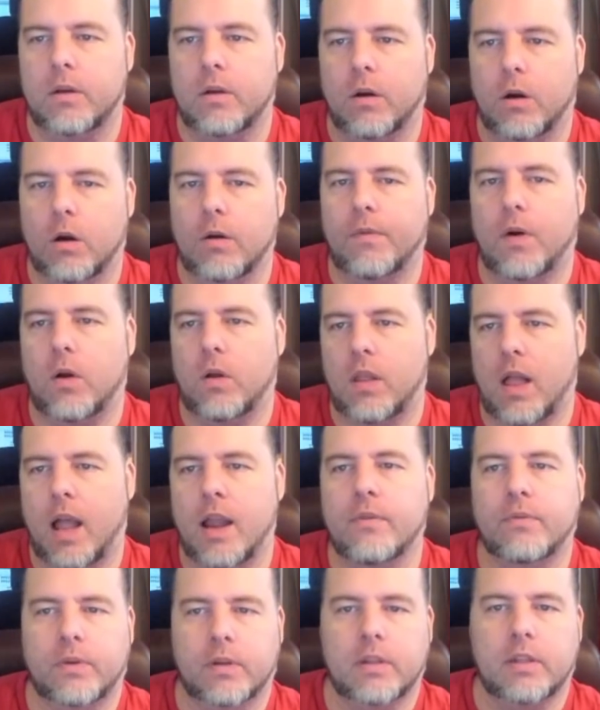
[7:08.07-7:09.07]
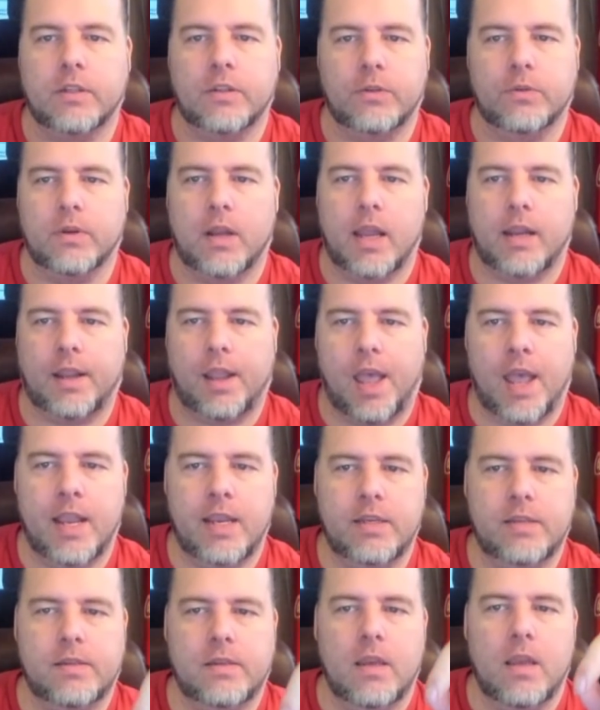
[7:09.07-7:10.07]
Overall, I really do like
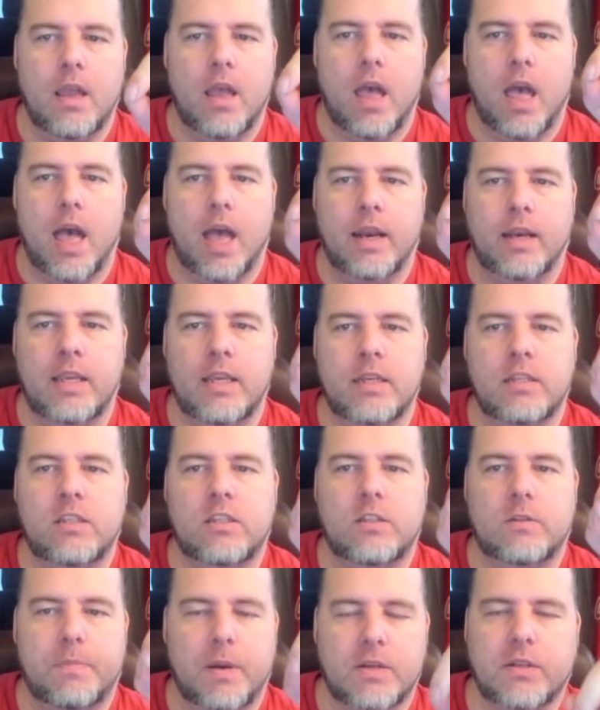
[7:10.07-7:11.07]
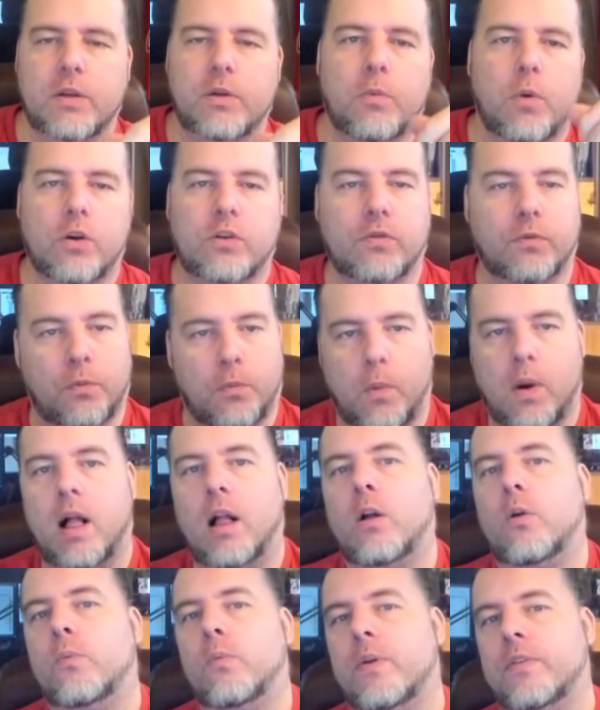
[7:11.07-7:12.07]
Ace, and he especially works
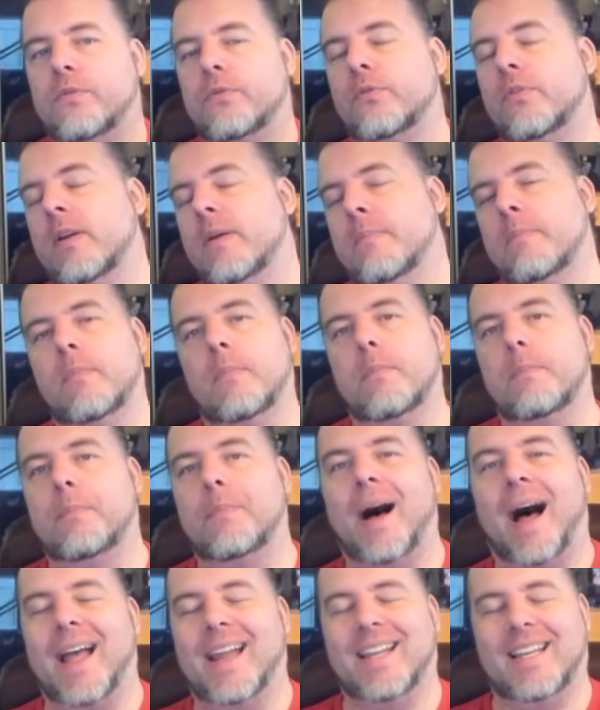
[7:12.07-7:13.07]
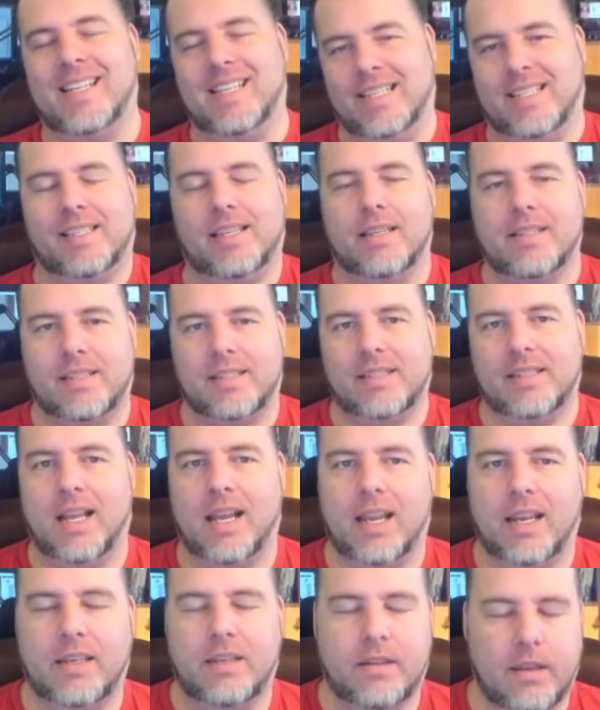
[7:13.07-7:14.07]
well with Rim by his
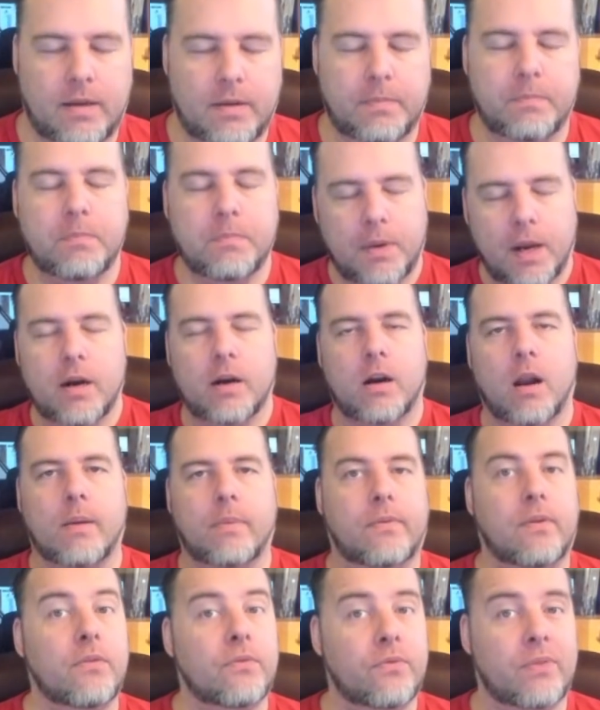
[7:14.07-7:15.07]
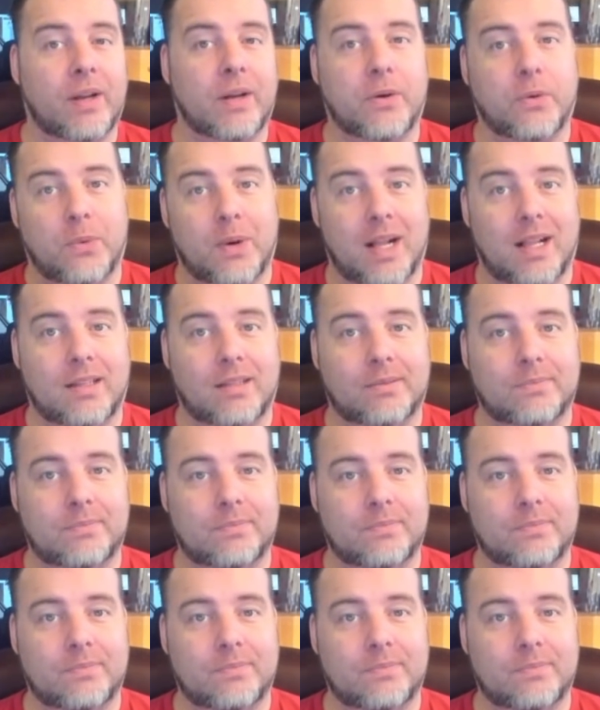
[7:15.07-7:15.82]
side. They pair up very well.